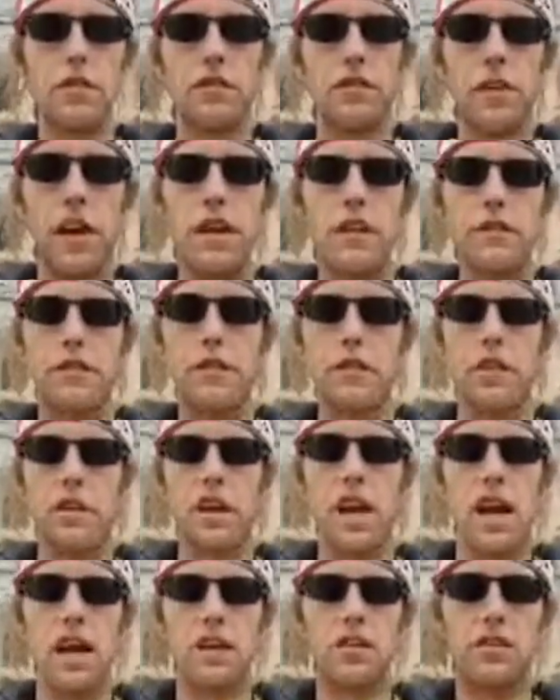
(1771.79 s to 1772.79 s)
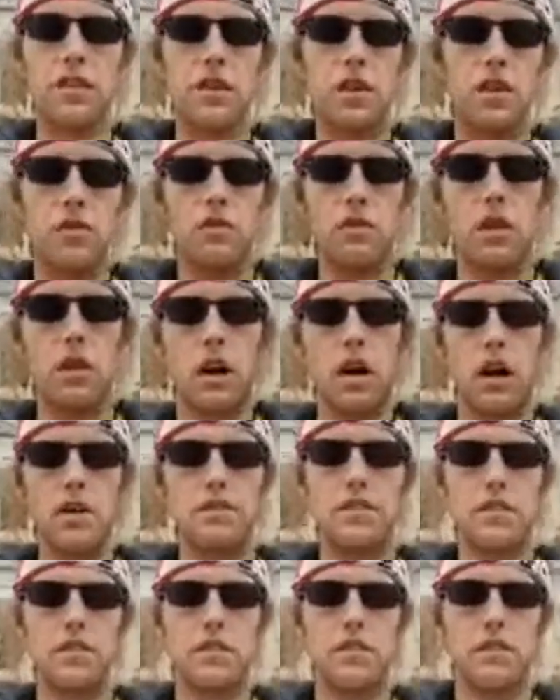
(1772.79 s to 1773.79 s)
faithfully execute the
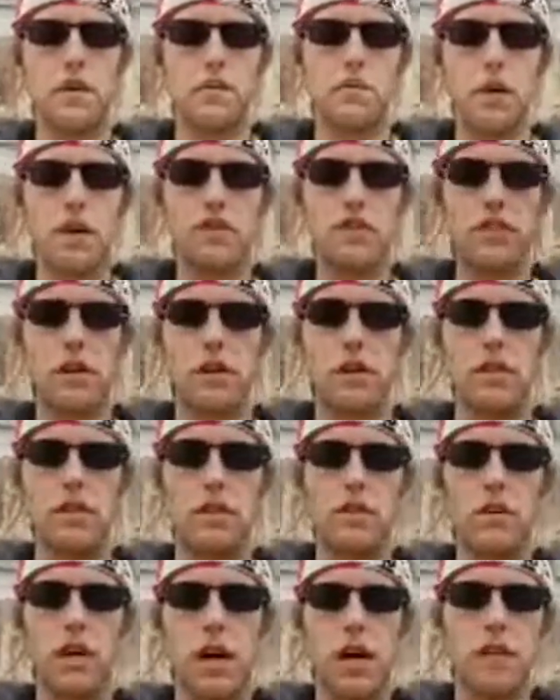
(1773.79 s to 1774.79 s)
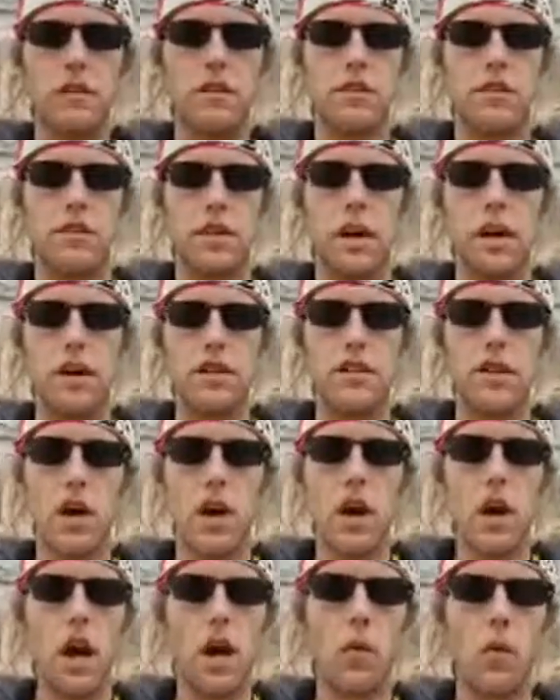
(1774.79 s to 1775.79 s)
office of the President of the United States
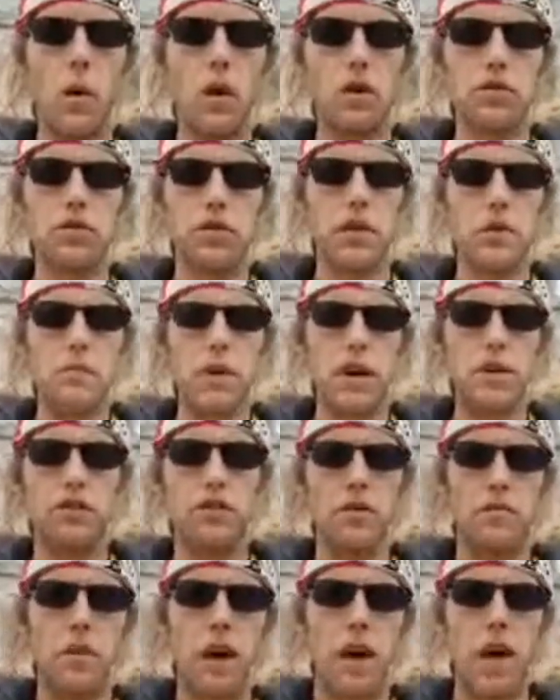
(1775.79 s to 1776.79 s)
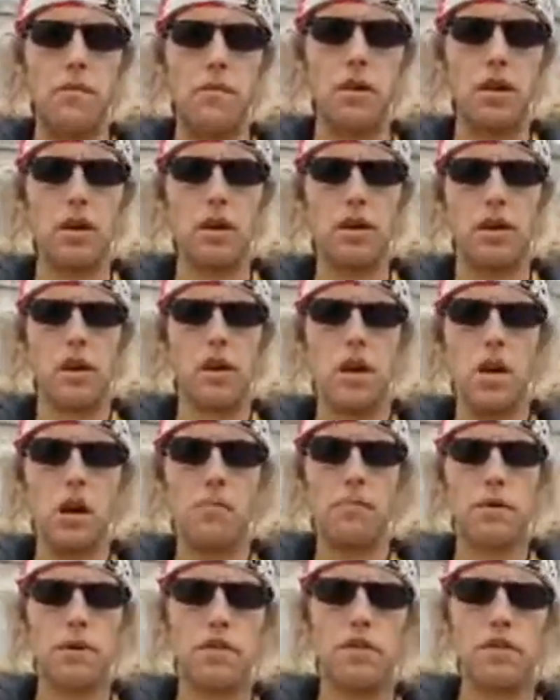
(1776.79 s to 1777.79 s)
and will, to the best of my ability,
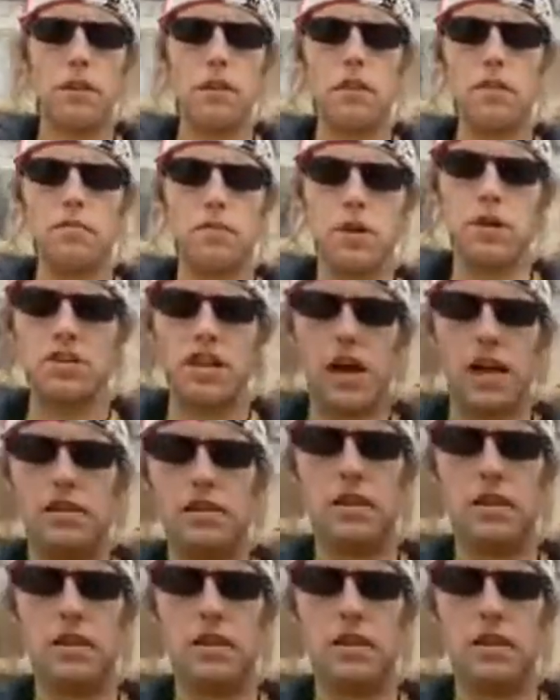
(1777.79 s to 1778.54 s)
preserve, protect,